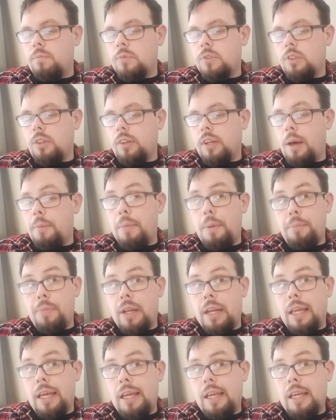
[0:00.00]
So I got my
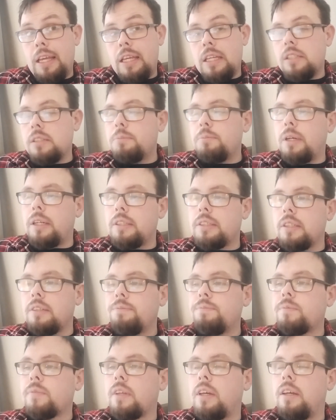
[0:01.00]
money, basically.